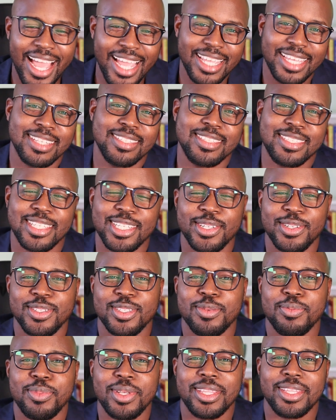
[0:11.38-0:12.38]
I consider
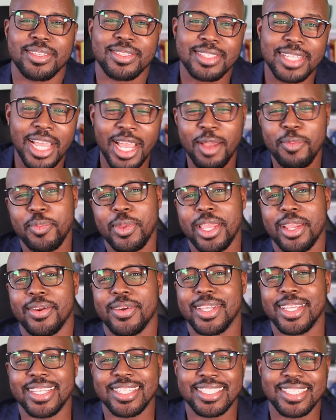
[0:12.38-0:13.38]
to be the top
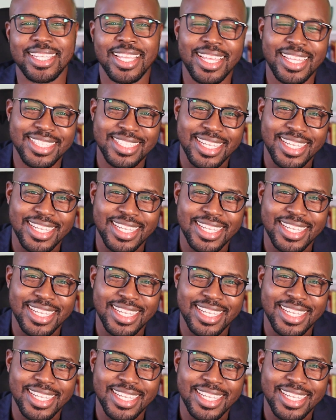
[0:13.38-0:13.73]
areas